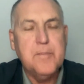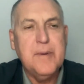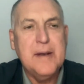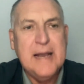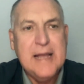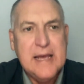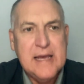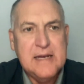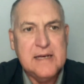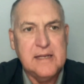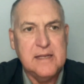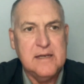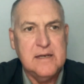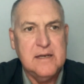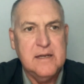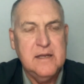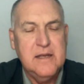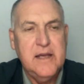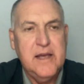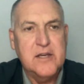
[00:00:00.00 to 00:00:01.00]
planning
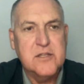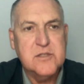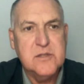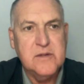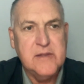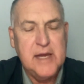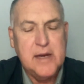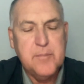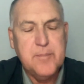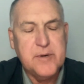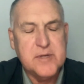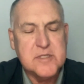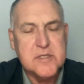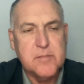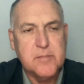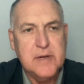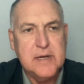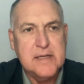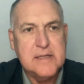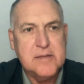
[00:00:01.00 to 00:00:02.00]
as to that
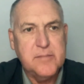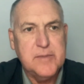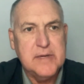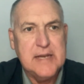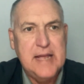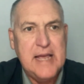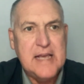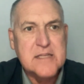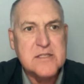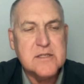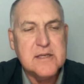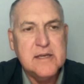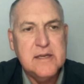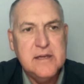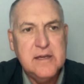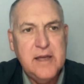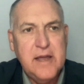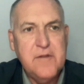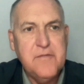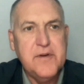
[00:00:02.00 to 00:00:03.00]
possibility. But as
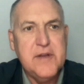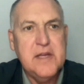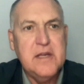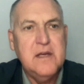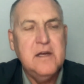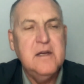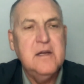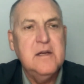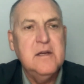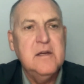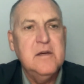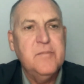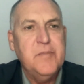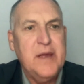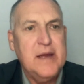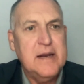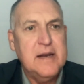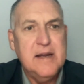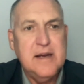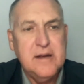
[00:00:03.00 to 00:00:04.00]

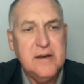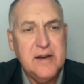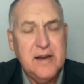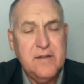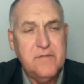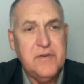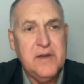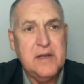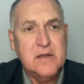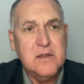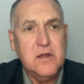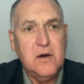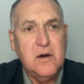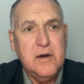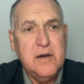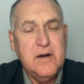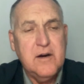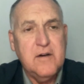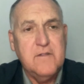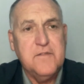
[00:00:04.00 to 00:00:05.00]
and I've had the
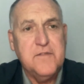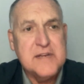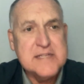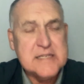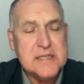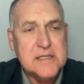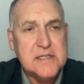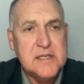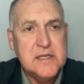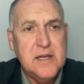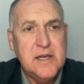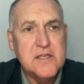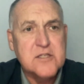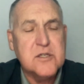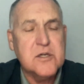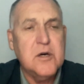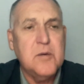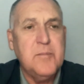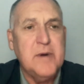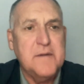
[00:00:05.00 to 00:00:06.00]
honor of visiting
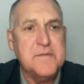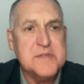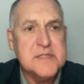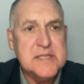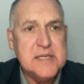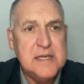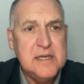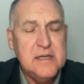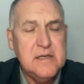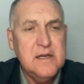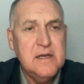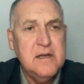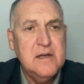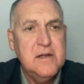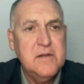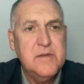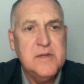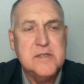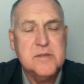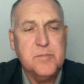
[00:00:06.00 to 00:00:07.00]
Eskom, I've seen
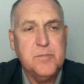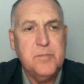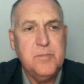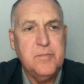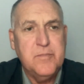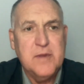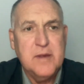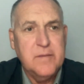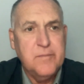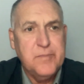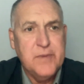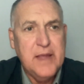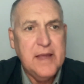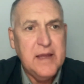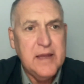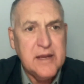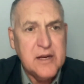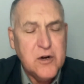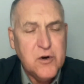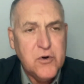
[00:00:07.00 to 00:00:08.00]
these
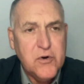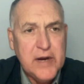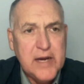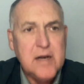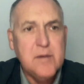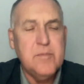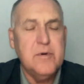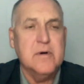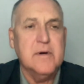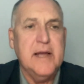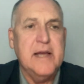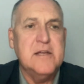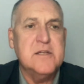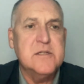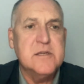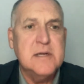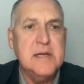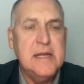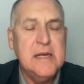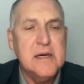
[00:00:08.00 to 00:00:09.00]
incredible
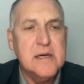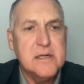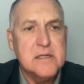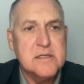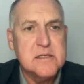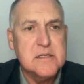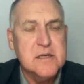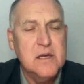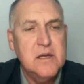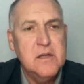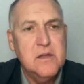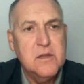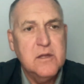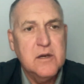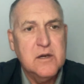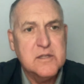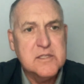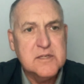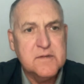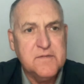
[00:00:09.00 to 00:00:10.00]
engineers that
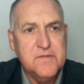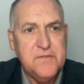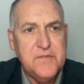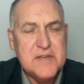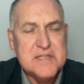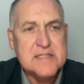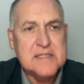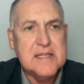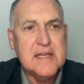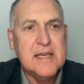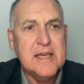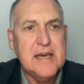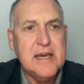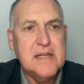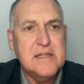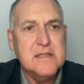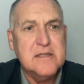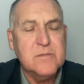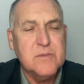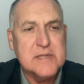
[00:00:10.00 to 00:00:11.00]
are
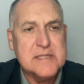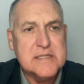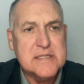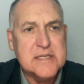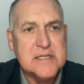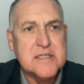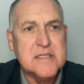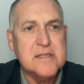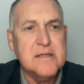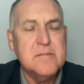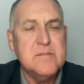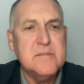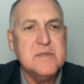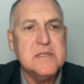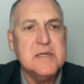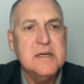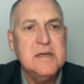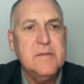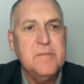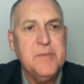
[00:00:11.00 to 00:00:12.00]
sophisticated with systems,
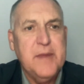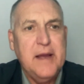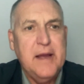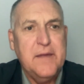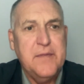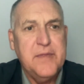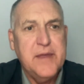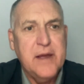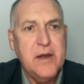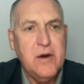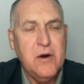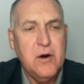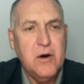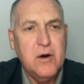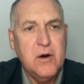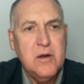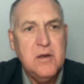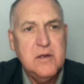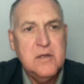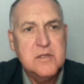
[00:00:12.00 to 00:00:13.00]
and they
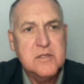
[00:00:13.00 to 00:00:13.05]
are